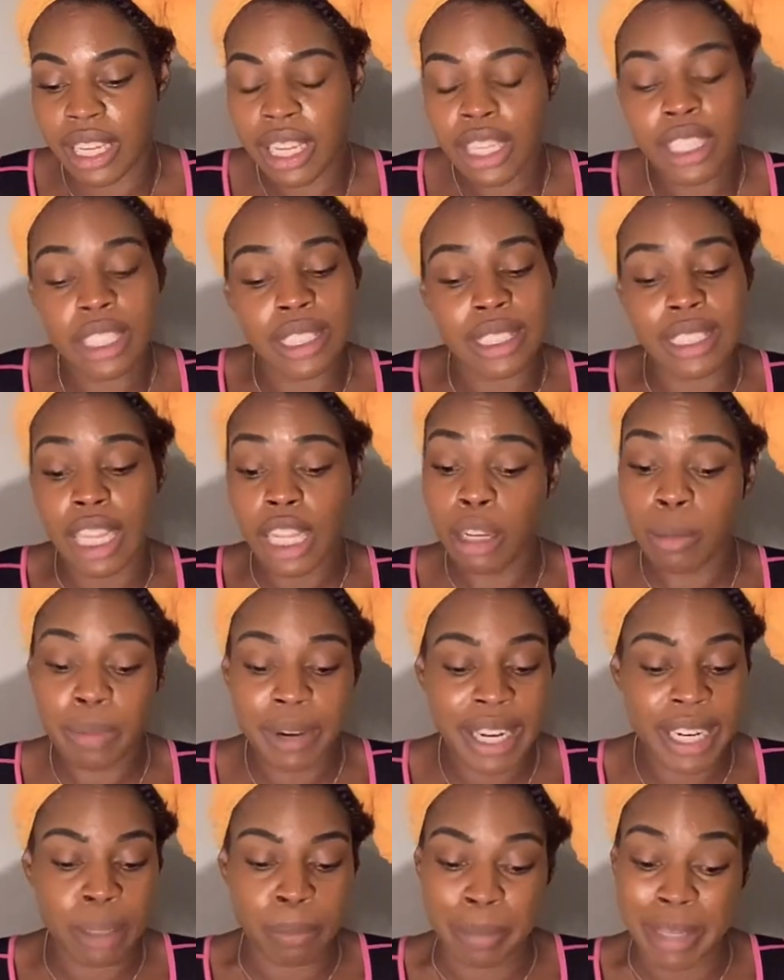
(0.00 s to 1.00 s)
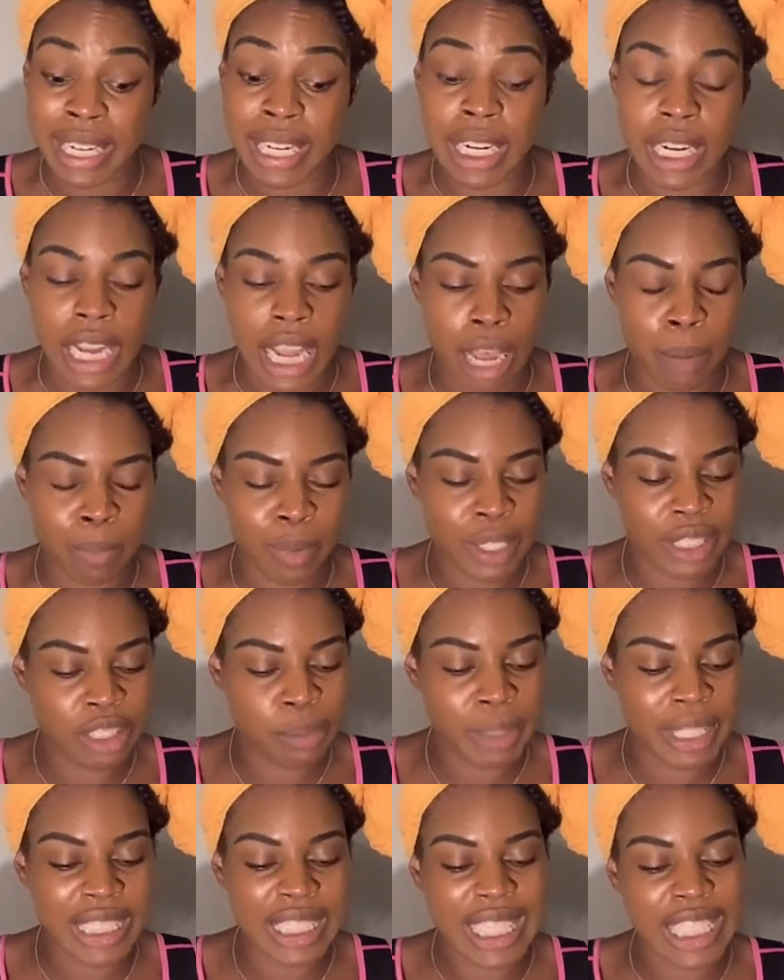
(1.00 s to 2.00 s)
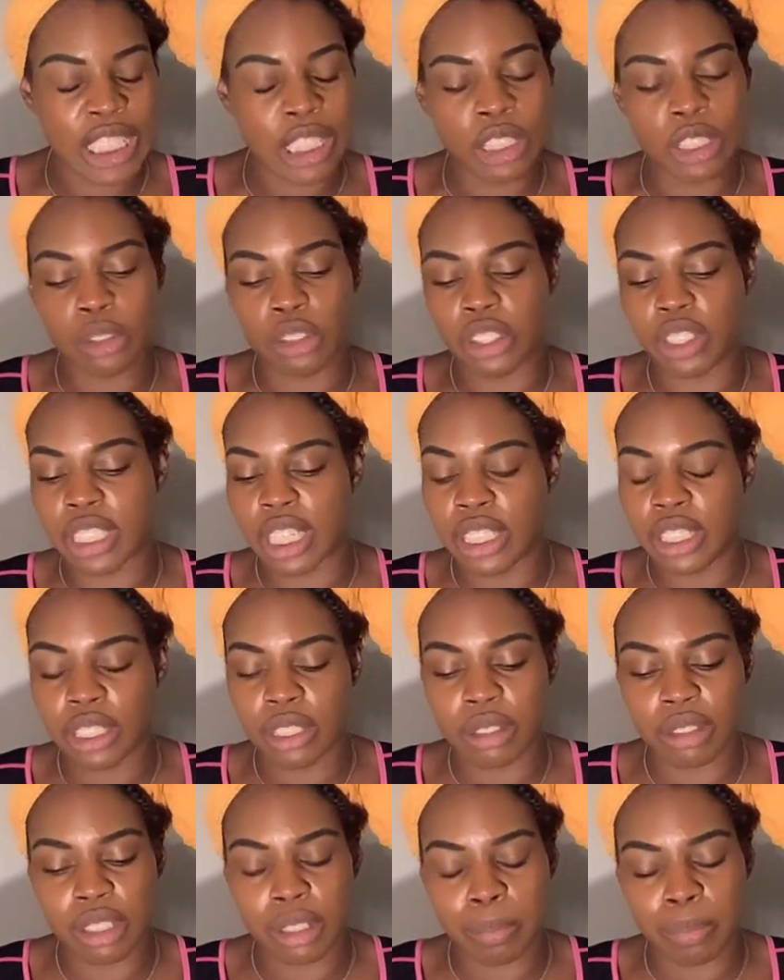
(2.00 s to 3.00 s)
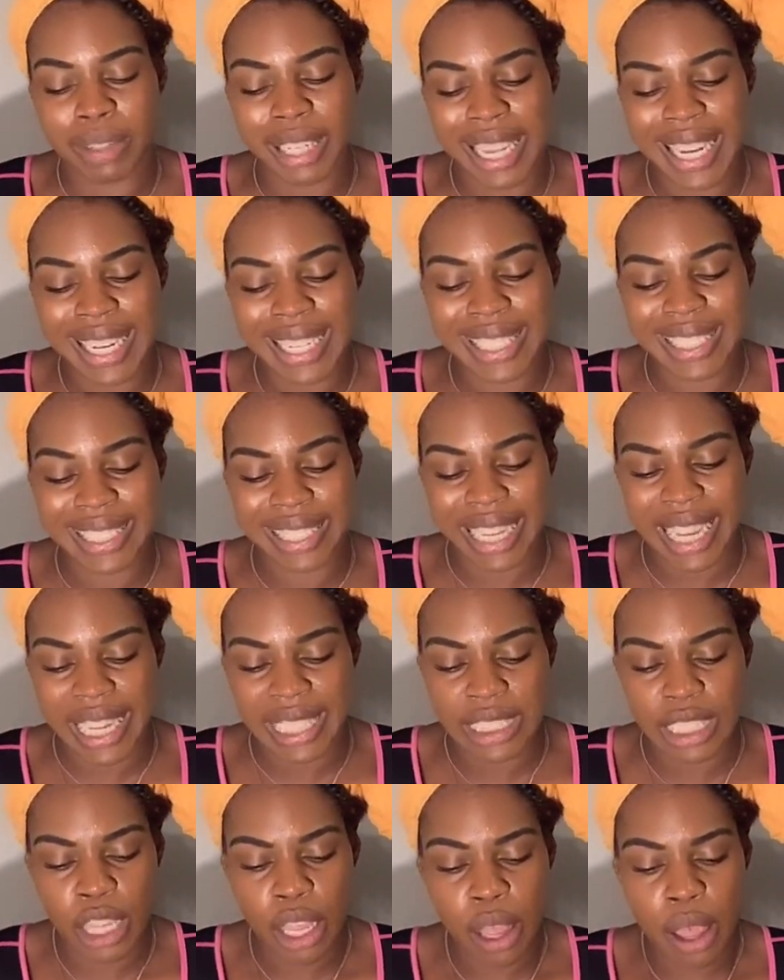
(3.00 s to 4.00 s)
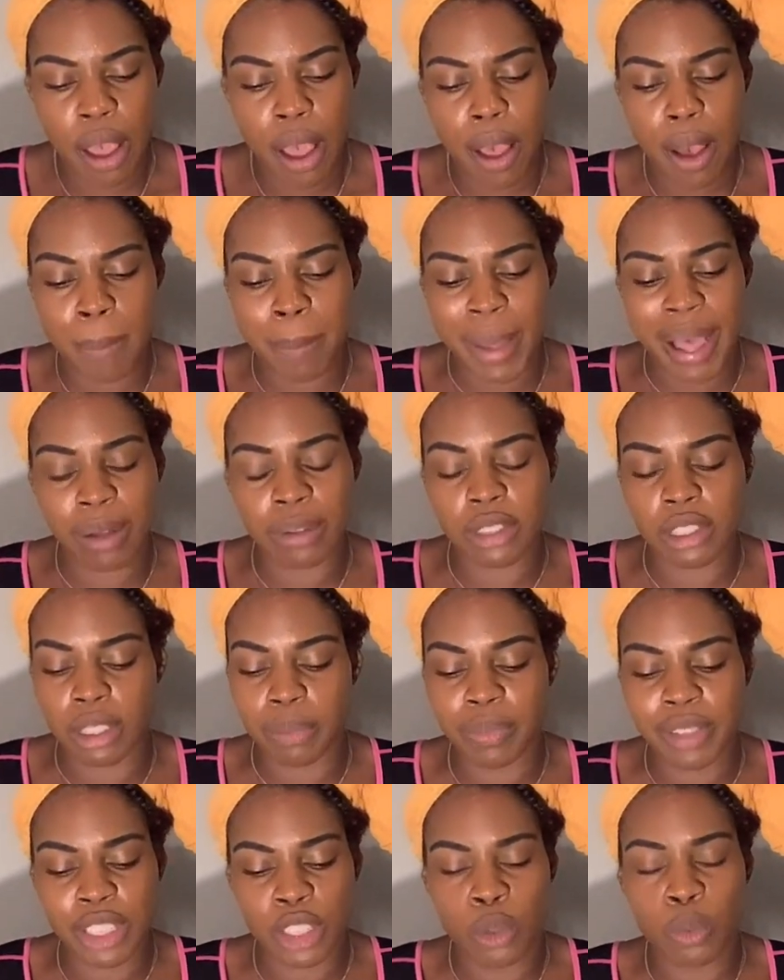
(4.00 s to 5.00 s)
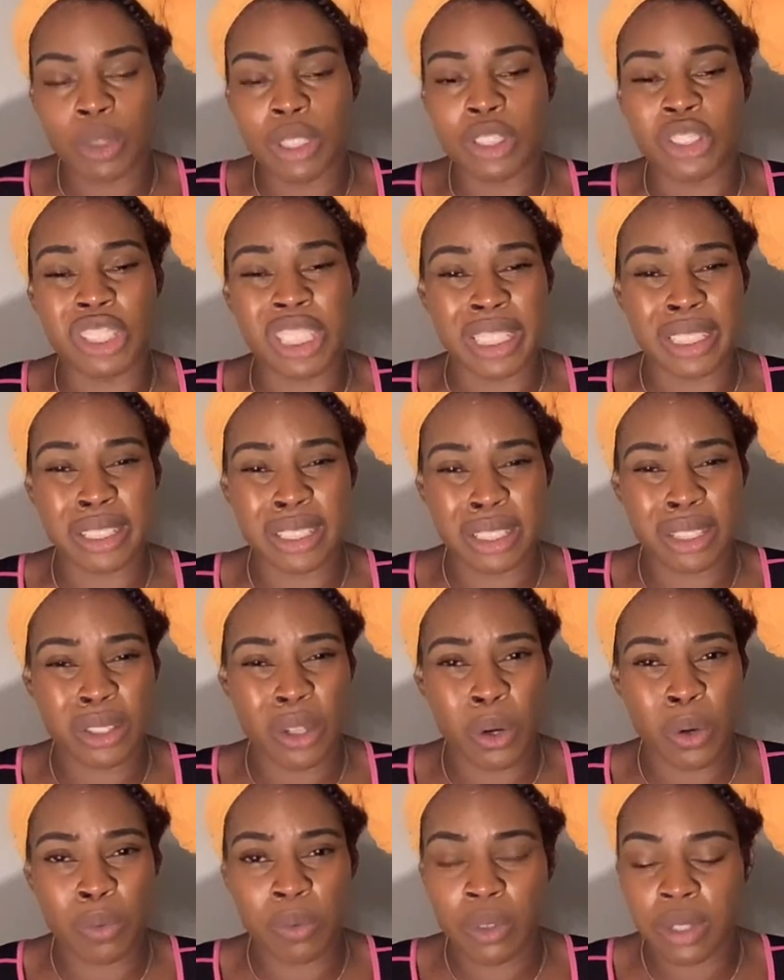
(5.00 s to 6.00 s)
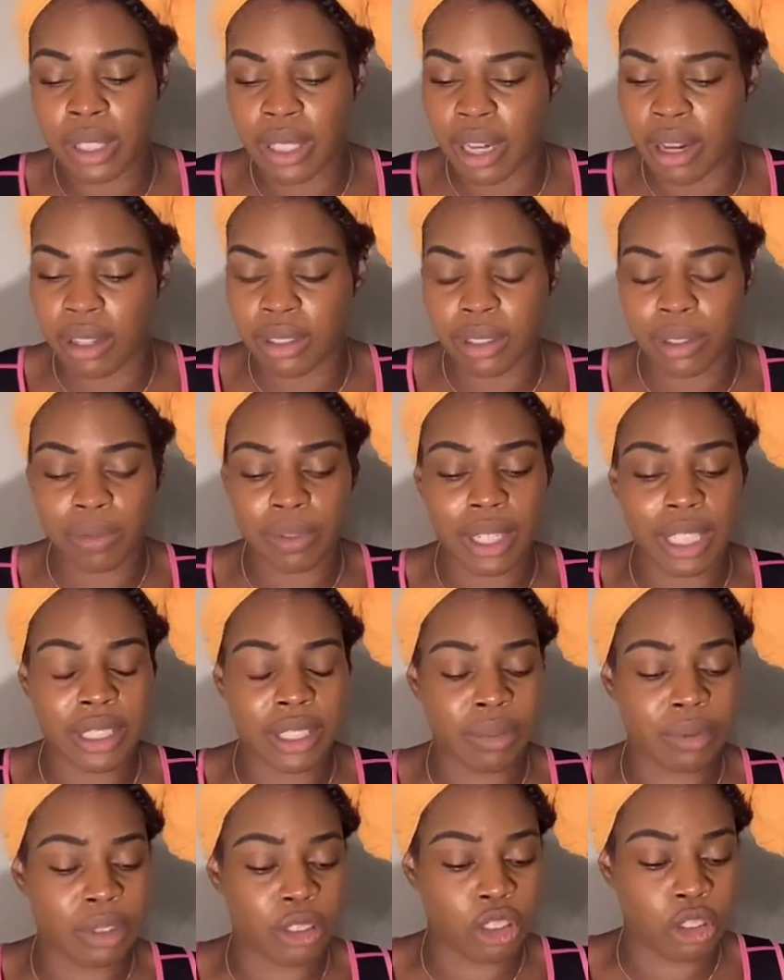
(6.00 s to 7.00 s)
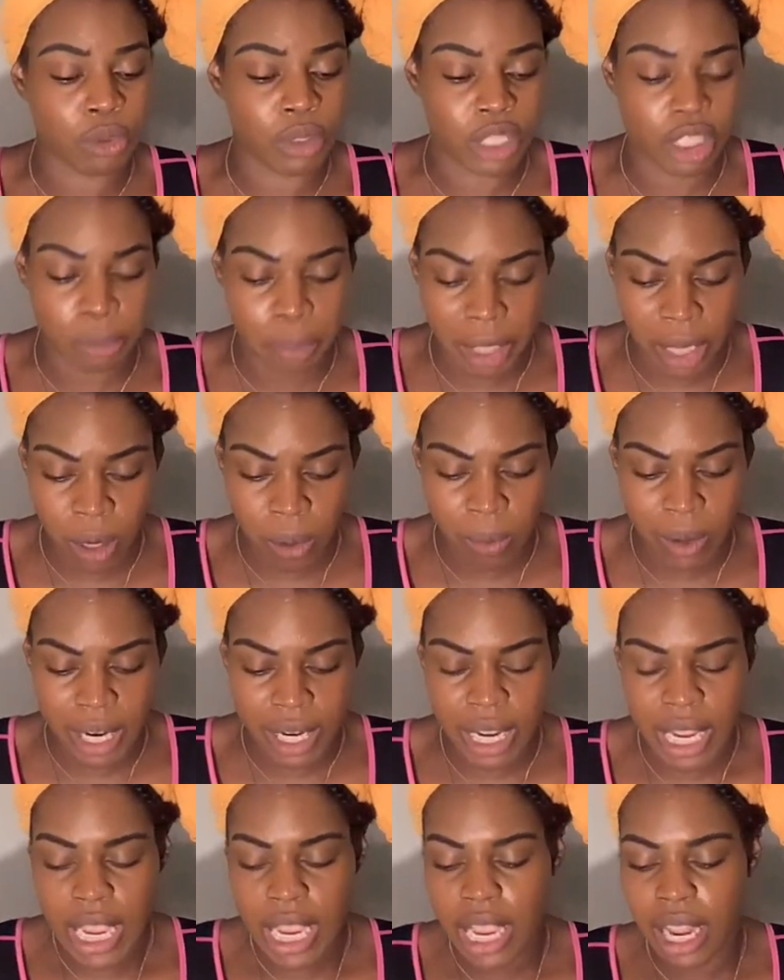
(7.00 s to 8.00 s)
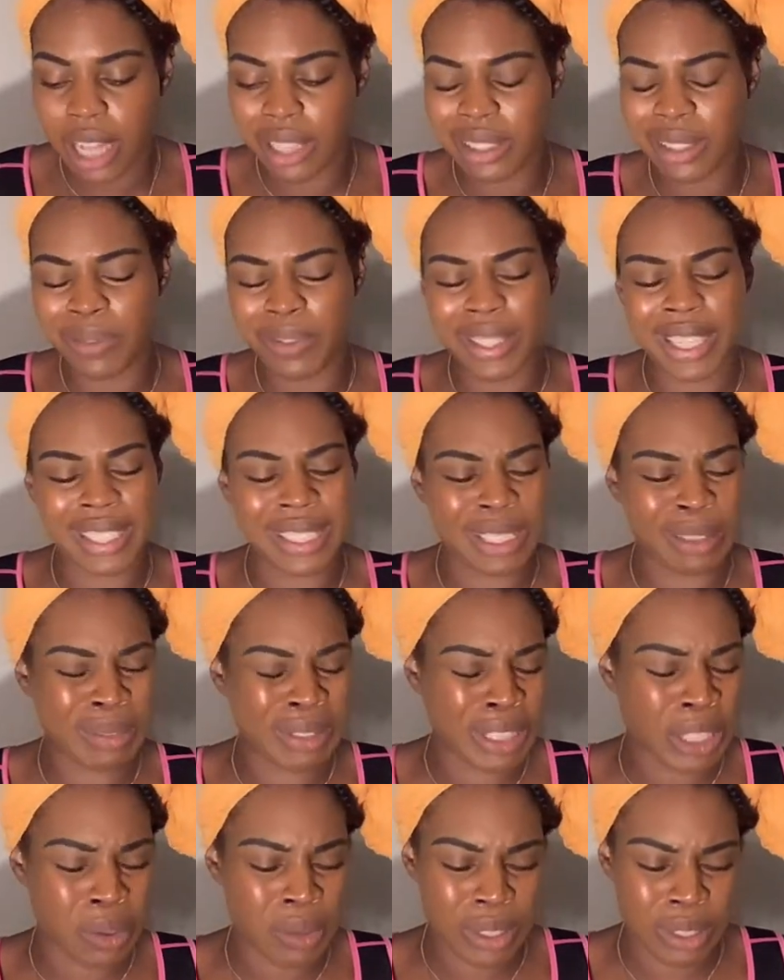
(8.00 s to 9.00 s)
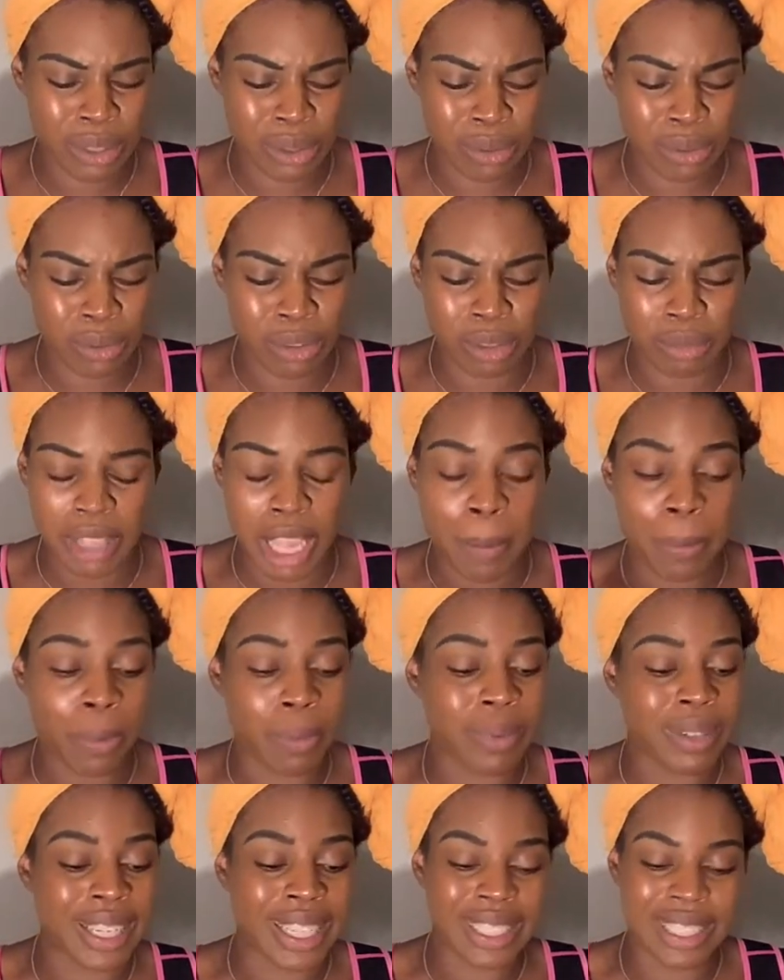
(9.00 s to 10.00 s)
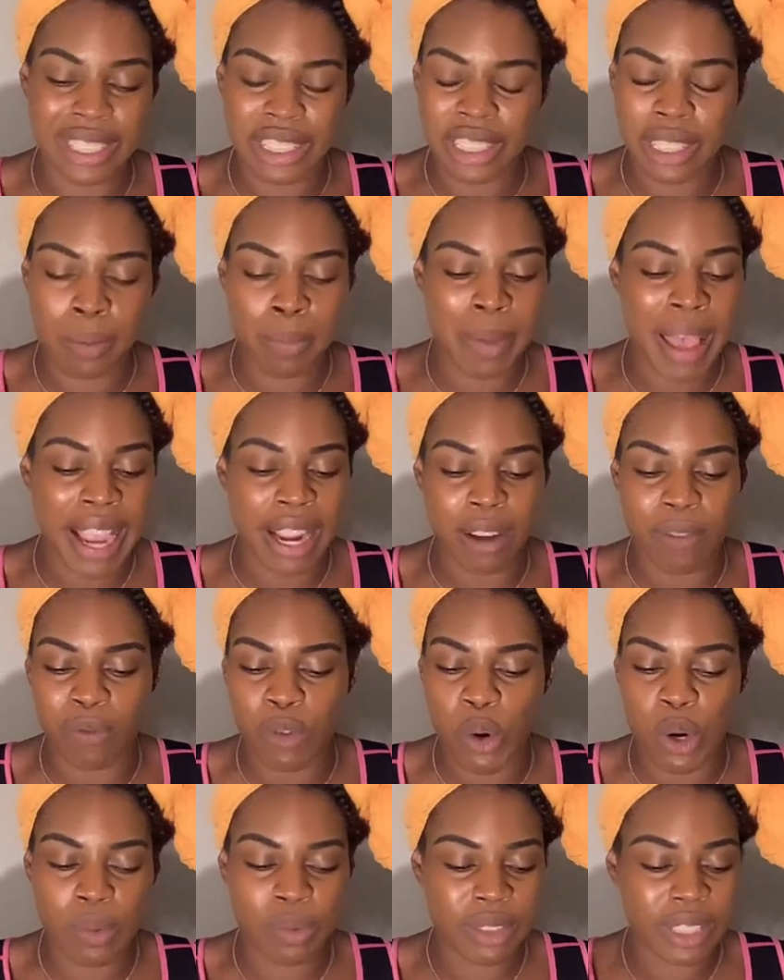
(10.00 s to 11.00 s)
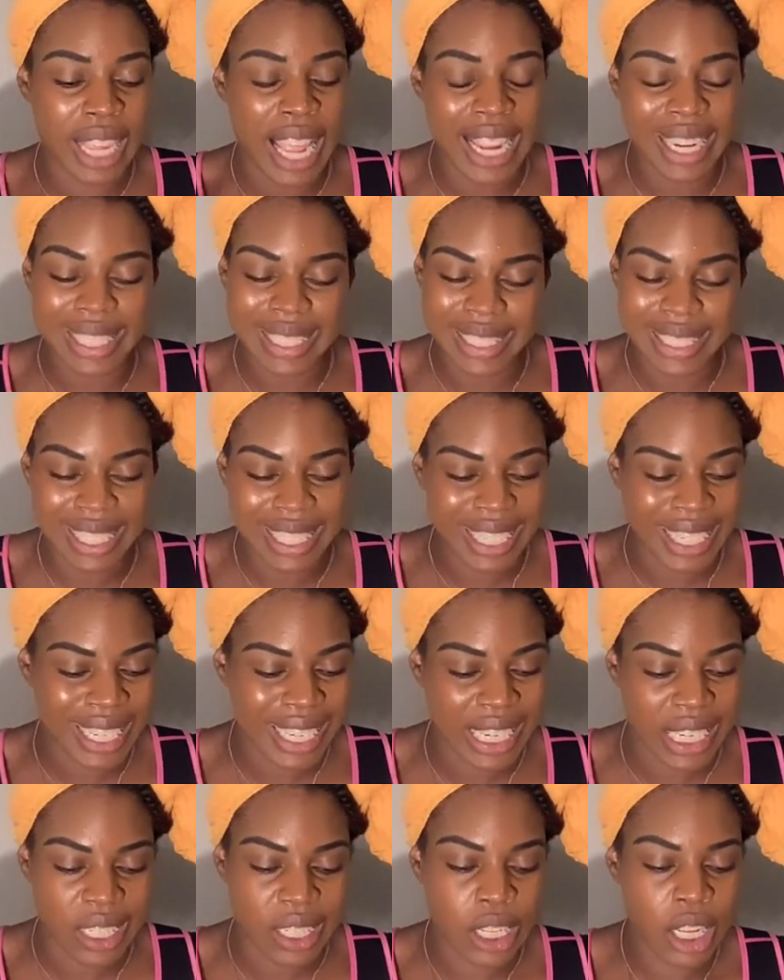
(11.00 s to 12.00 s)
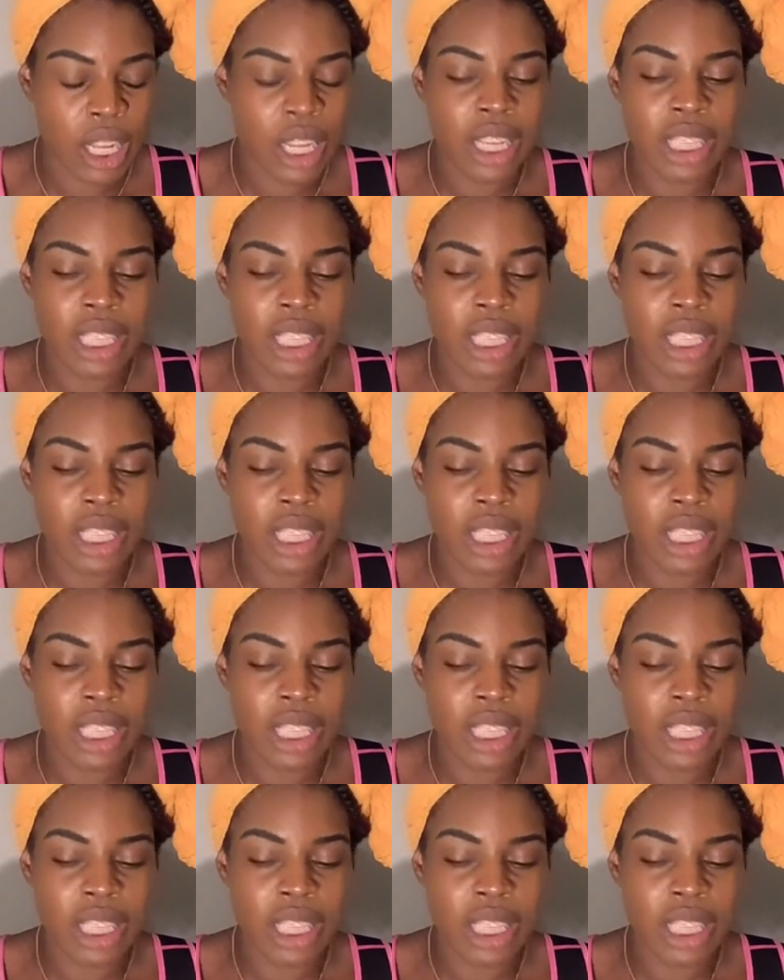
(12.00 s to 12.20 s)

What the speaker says: you're celebrating big accomplishments, and you're playing chess about something you want justice over. I also feel like someone's doing spell work. I also feel like someone's going through some type of relationship back and forth, texting.